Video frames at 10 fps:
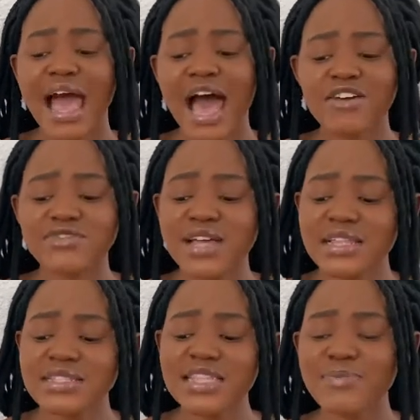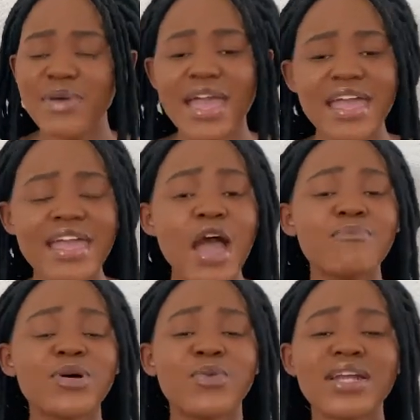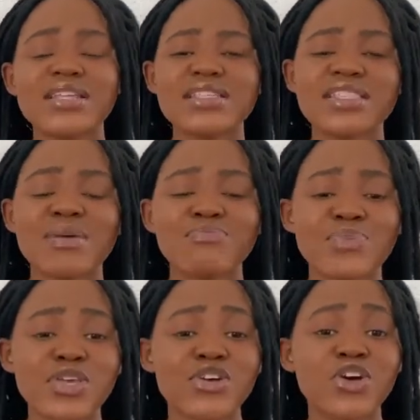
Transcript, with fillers: I've done step A, but what is step B?